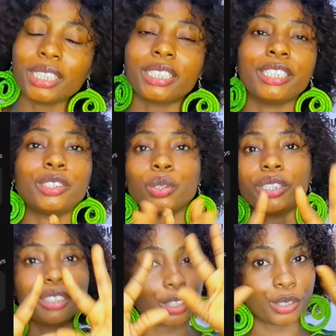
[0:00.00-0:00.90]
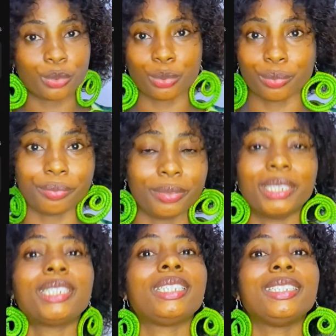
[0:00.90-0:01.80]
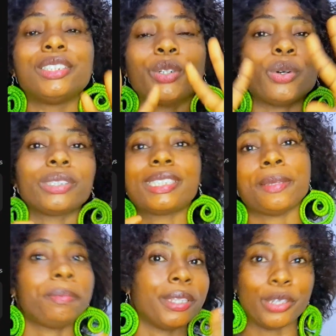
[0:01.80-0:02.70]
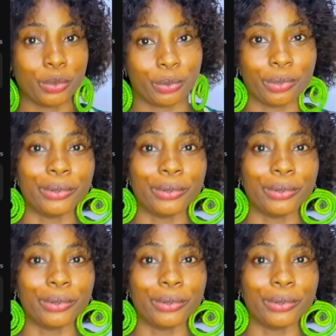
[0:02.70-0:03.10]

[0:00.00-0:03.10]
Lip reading: This is your engine room. This is your CPU,